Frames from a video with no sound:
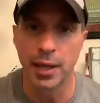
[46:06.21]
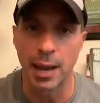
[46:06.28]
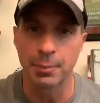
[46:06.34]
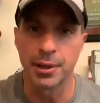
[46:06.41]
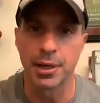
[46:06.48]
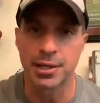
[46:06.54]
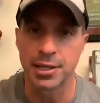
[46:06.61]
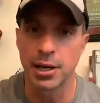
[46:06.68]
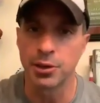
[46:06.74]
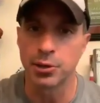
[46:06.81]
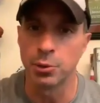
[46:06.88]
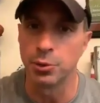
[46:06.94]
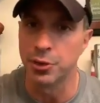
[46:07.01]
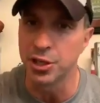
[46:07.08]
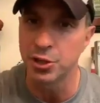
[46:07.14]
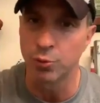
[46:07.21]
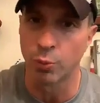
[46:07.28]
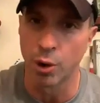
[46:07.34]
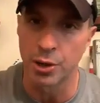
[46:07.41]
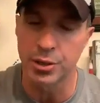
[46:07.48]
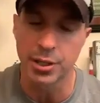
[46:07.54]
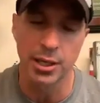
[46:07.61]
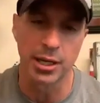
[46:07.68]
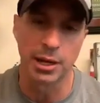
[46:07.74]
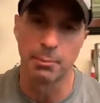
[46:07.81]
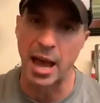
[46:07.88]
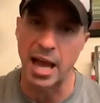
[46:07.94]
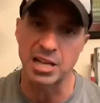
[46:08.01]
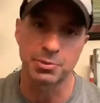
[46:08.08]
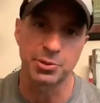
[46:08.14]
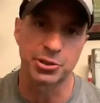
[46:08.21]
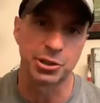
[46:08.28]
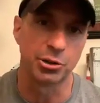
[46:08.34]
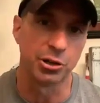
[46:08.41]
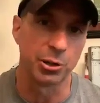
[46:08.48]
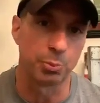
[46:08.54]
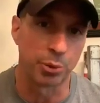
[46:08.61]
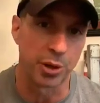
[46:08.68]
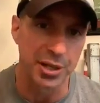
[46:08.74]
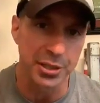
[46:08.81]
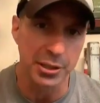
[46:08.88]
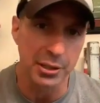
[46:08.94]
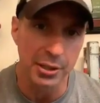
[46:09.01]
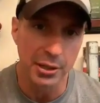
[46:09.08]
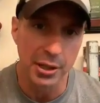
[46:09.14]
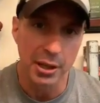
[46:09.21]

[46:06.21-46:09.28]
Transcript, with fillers: I'm going to tell you, this worked in a maximum security prison